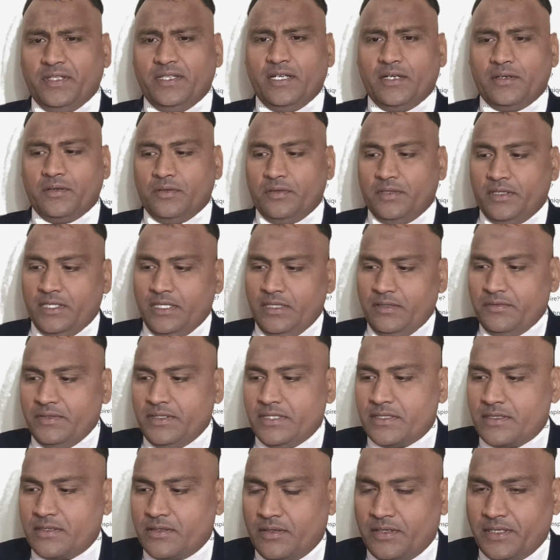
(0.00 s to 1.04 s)
With that only, now
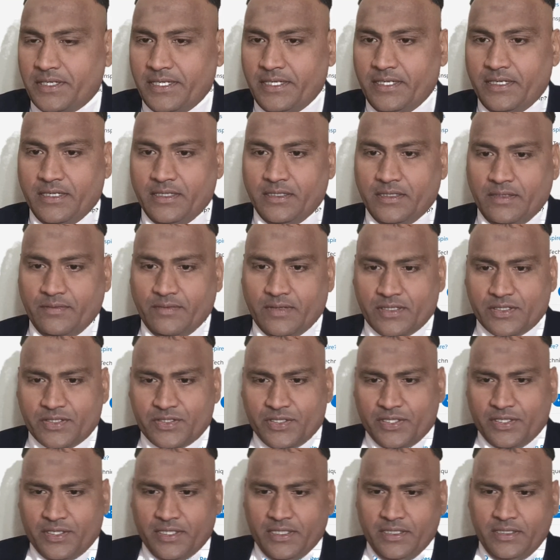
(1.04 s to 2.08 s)
we started our
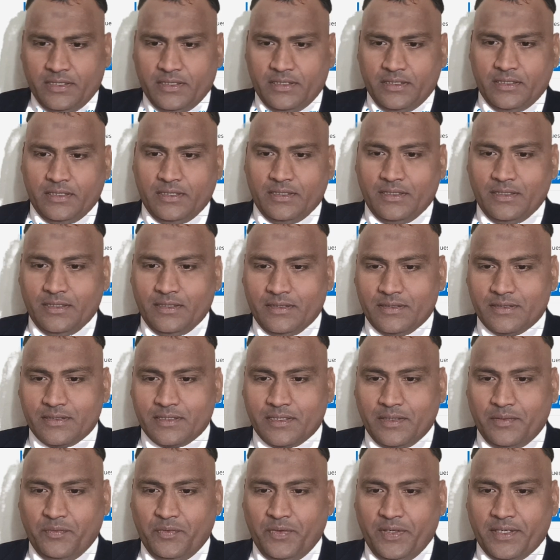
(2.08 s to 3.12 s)
journey
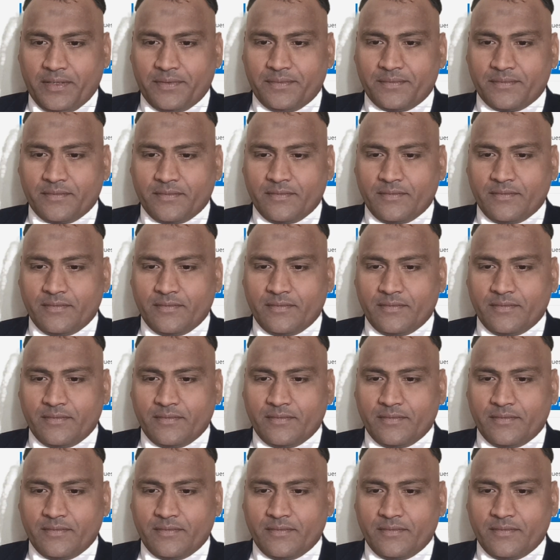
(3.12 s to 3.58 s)
somewhere.